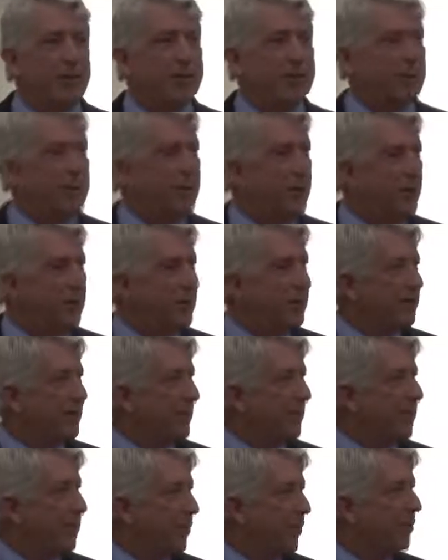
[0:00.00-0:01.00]
to
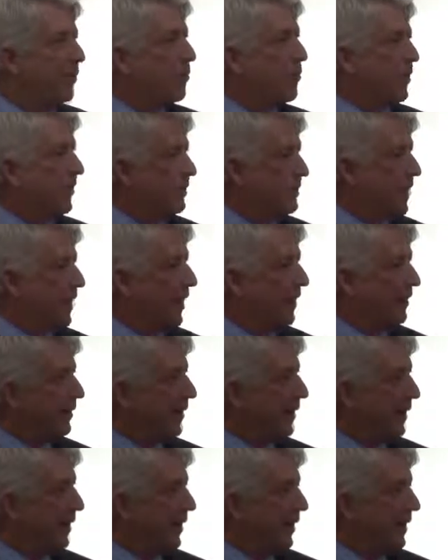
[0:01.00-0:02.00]
put the work we've
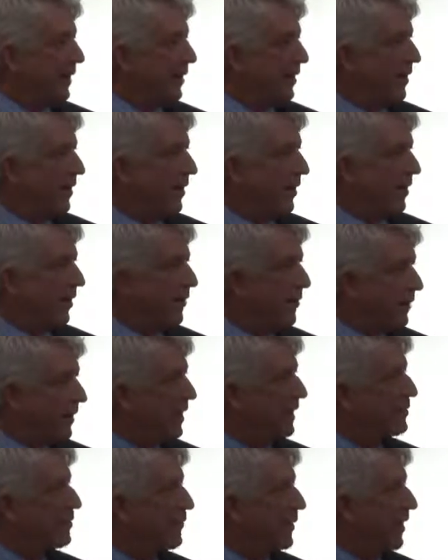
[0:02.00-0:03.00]
done on
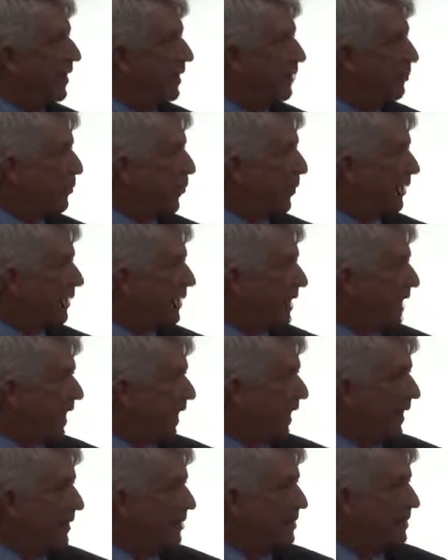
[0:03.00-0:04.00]
this very important
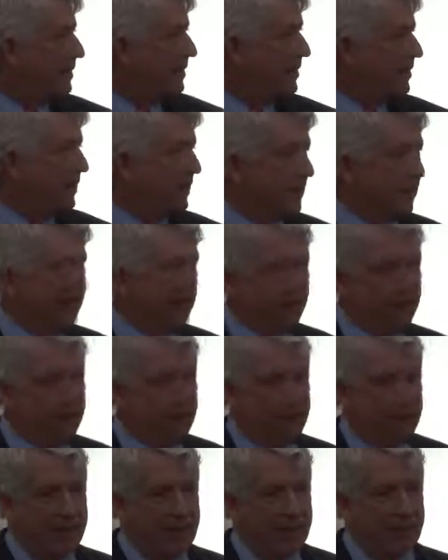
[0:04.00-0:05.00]
case
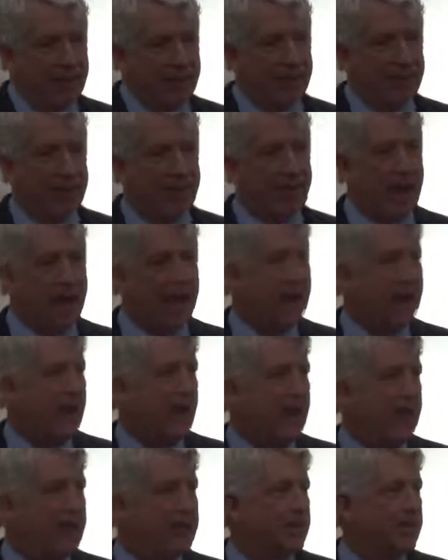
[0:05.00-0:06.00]
into
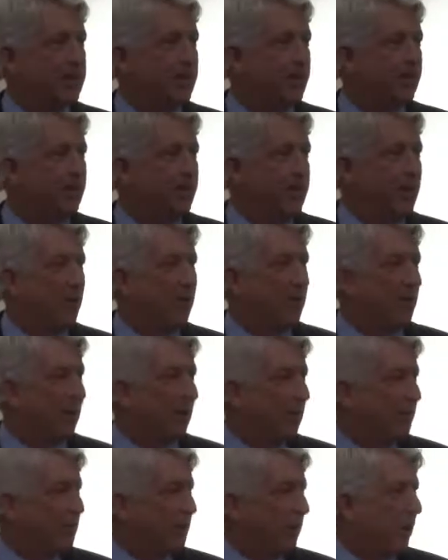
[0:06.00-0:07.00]
context of the
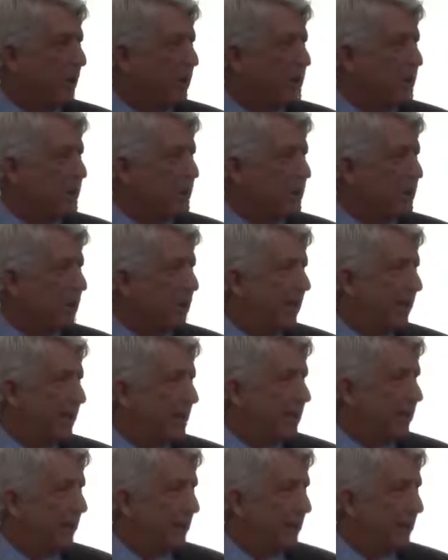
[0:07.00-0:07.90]
overall approach that I've